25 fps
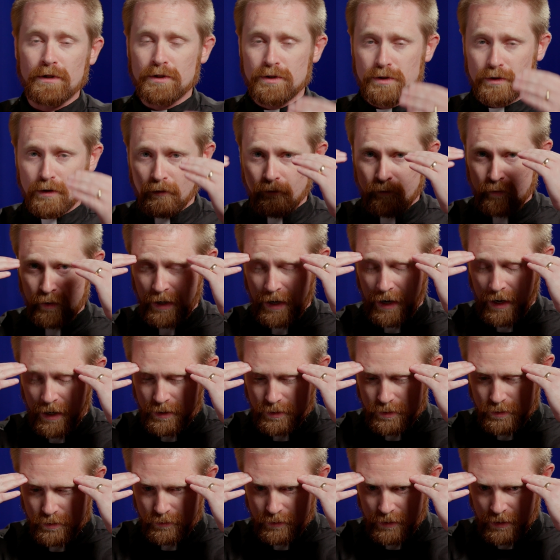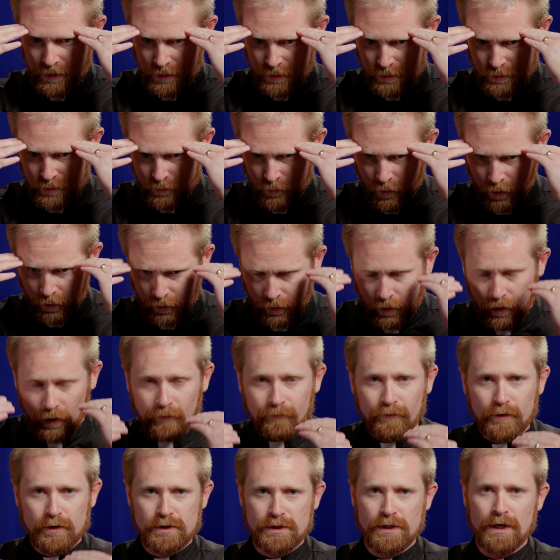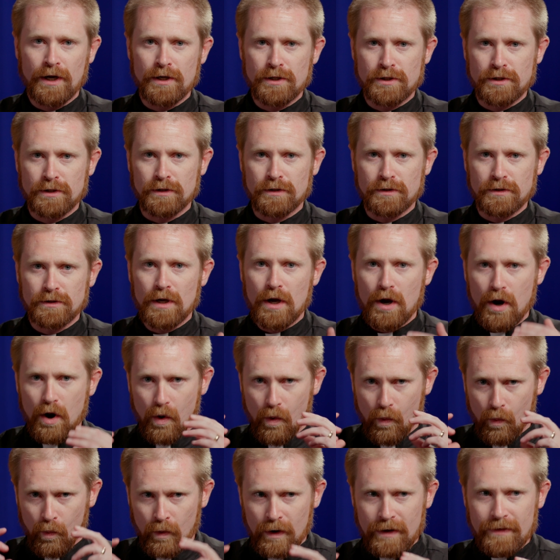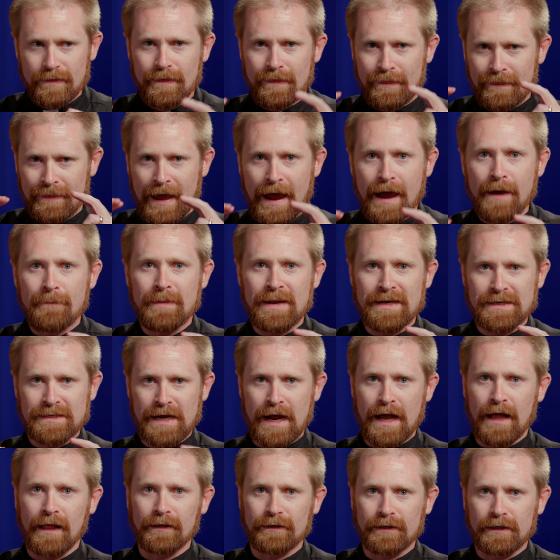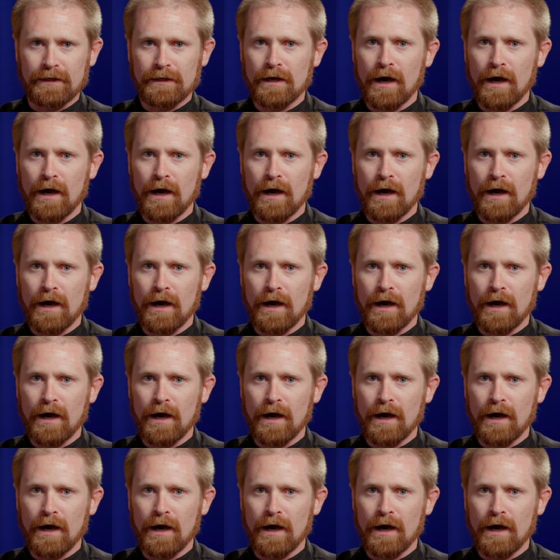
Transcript: And so if we enter into our conversations with that mentality,